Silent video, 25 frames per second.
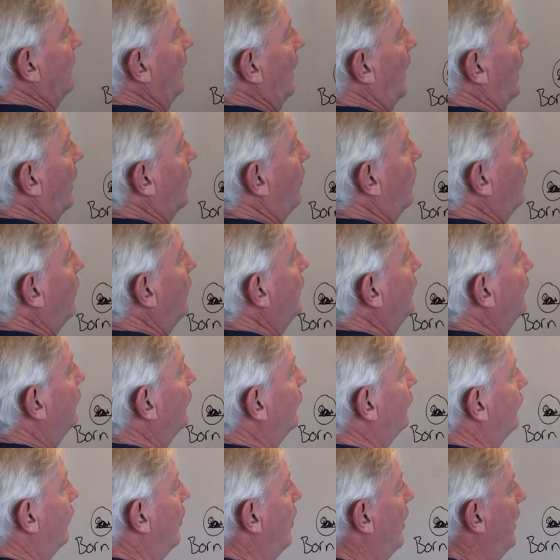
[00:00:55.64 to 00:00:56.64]
according
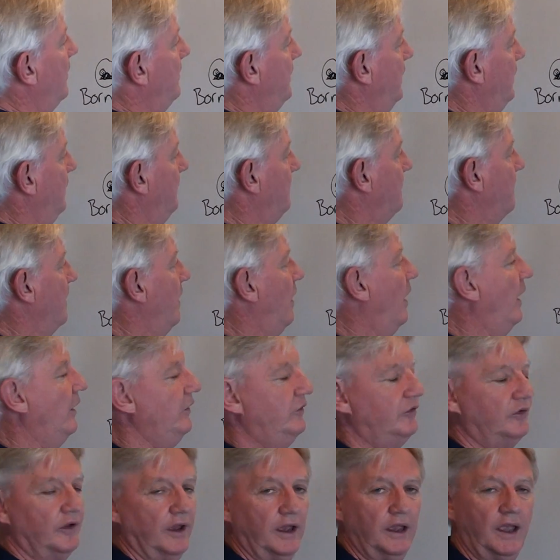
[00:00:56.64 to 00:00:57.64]
to timing, I
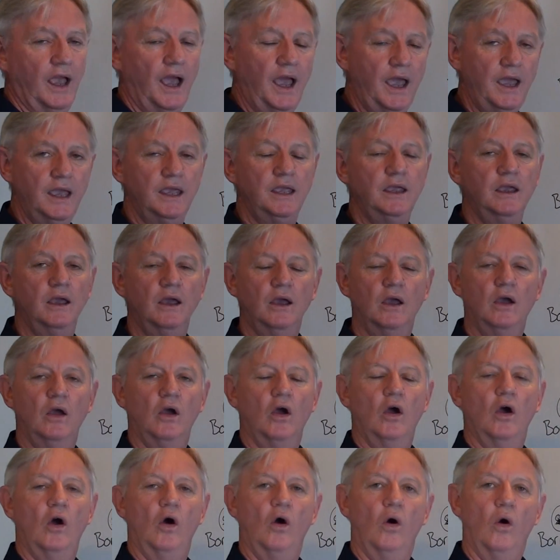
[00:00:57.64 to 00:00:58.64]
say, hey,
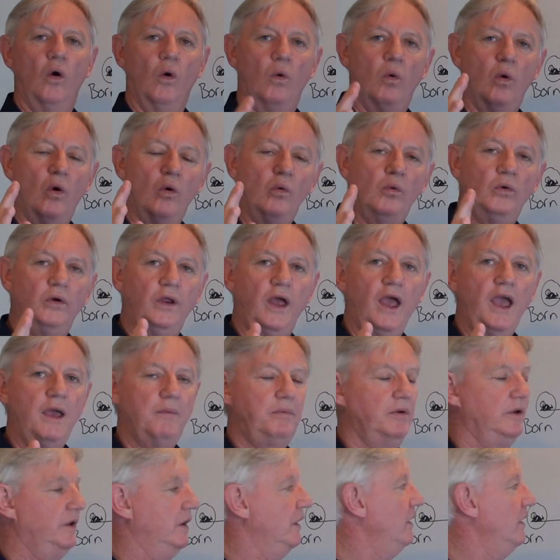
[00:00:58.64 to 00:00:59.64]
what would happen